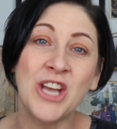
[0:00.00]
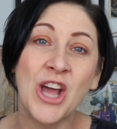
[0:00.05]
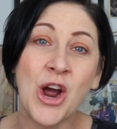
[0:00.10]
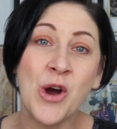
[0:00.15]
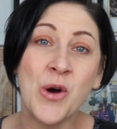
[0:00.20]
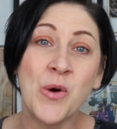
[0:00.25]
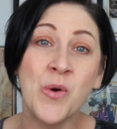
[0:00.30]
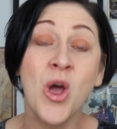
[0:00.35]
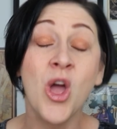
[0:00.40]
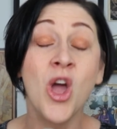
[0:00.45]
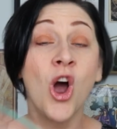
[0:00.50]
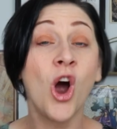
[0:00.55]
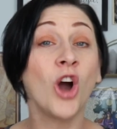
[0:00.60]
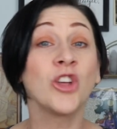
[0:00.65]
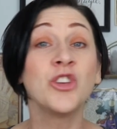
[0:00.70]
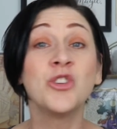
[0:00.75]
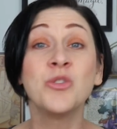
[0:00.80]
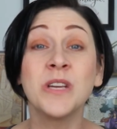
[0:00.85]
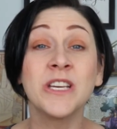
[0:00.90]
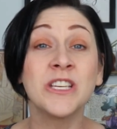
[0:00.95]
know.
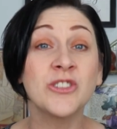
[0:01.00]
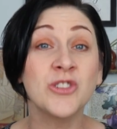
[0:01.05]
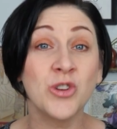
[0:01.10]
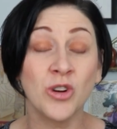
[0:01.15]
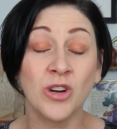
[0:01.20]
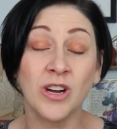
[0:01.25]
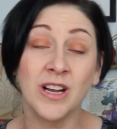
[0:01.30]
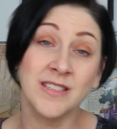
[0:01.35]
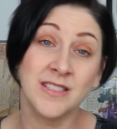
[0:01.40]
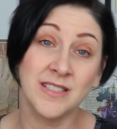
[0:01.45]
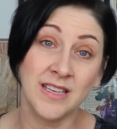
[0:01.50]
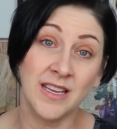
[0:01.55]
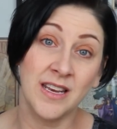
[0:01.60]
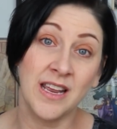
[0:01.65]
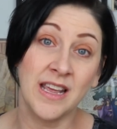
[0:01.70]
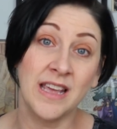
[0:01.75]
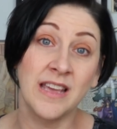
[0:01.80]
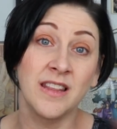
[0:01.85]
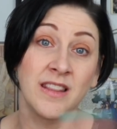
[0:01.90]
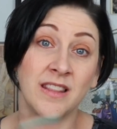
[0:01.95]
Are you interested
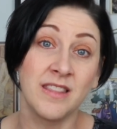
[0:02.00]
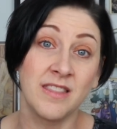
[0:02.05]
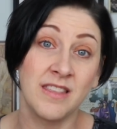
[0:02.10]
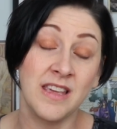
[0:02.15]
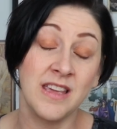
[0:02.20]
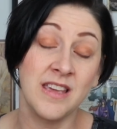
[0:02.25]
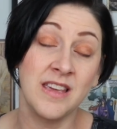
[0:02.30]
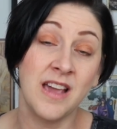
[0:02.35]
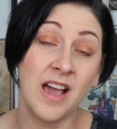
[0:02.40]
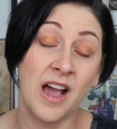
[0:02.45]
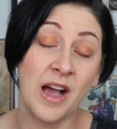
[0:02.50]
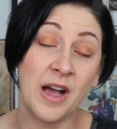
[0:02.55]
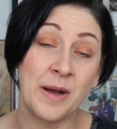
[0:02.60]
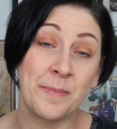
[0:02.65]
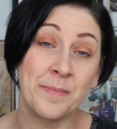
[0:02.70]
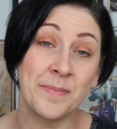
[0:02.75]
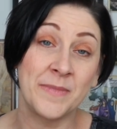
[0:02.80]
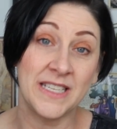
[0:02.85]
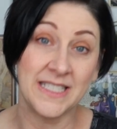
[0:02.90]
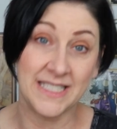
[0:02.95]
in the
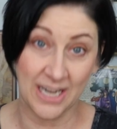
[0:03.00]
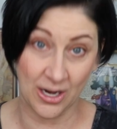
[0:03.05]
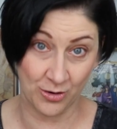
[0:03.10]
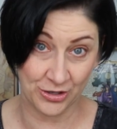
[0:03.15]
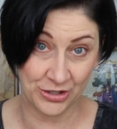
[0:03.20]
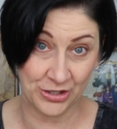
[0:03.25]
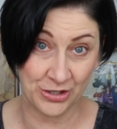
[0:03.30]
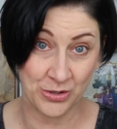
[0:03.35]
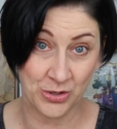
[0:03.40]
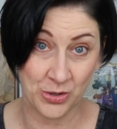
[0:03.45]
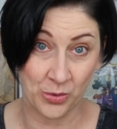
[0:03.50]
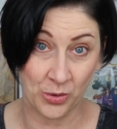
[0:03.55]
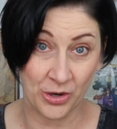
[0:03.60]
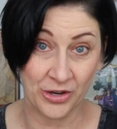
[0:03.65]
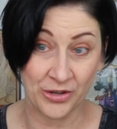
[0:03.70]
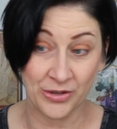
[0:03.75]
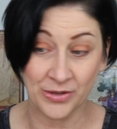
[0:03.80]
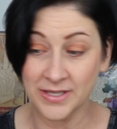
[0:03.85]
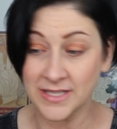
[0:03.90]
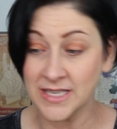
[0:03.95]
um, tarot
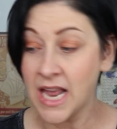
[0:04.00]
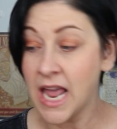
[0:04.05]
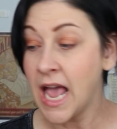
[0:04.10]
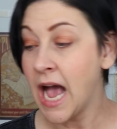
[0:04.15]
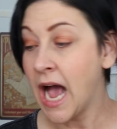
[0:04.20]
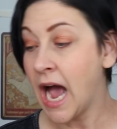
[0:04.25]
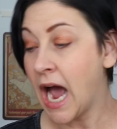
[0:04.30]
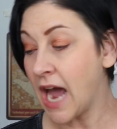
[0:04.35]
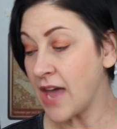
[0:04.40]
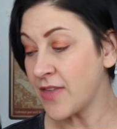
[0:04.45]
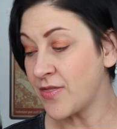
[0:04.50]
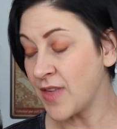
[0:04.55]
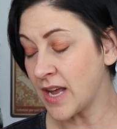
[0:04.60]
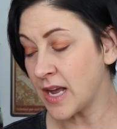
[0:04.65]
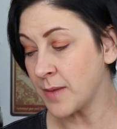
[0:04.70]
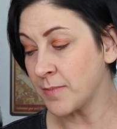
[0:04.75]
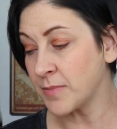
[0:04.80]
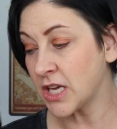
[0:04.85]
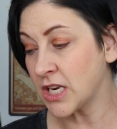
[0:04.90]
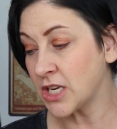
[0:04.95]
tutorials? I
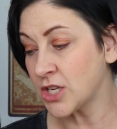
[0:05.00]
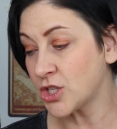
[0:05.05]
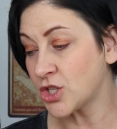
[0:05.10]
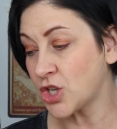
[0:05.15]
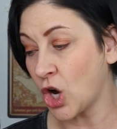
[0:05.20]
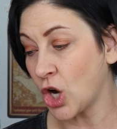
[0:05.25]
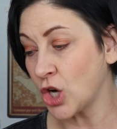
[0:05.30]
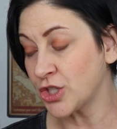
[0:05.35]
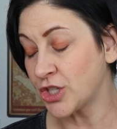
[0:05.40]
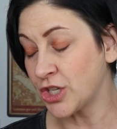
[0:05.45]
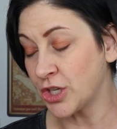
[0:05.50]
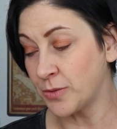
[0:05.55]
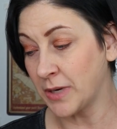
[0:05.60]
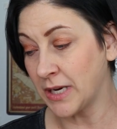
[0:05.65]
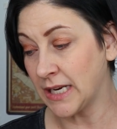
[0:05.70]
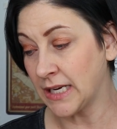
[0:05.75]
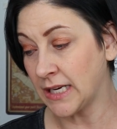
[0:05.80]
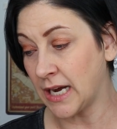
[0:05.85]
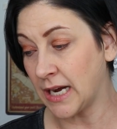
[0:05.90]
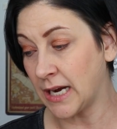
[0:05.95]
think I'm going to start
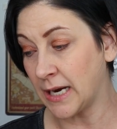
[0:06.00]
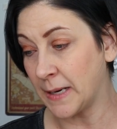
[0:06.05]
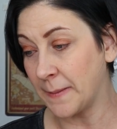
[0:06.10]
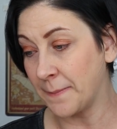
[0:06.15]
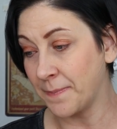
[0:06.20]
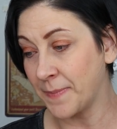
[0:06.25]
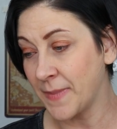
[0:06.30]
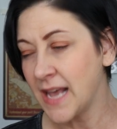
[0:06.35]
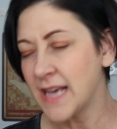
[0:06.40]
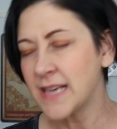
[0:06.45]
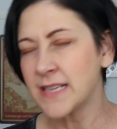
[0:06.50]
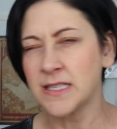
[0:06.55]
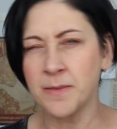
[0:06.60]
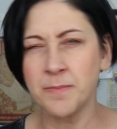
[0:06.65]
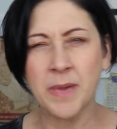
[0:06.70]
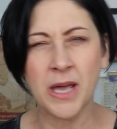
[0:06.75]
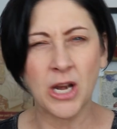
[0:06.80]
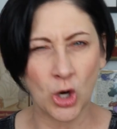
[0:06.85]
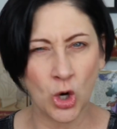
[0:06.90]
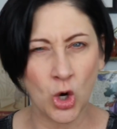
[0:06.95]
doing um,
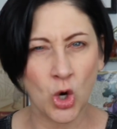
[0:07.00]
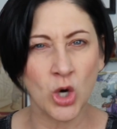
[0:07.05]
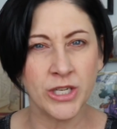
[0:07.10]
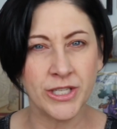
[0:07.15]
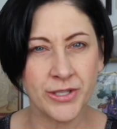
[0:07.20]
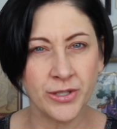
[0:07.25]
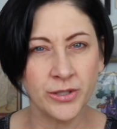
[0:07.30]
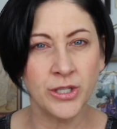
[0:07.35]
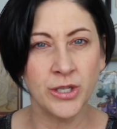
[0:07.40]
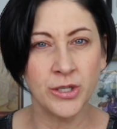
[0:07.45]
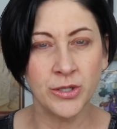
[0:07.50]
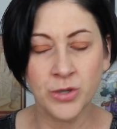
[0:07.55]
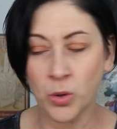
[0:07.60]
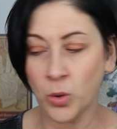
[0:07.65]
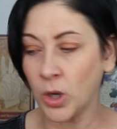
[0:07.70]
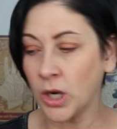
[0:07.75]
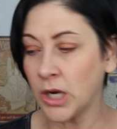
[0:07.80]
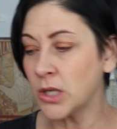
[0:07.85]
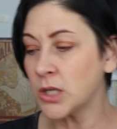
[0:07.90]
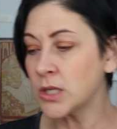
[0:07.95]
some better crystal
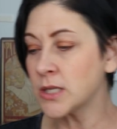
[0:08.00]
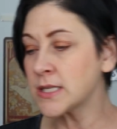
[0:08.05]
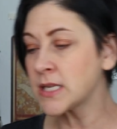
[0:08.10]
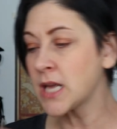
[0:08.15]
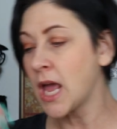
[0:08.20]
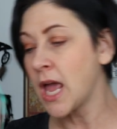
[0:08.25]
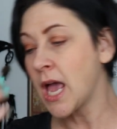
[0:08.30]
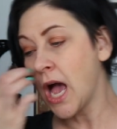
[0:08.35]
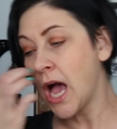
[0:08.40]
tutorials.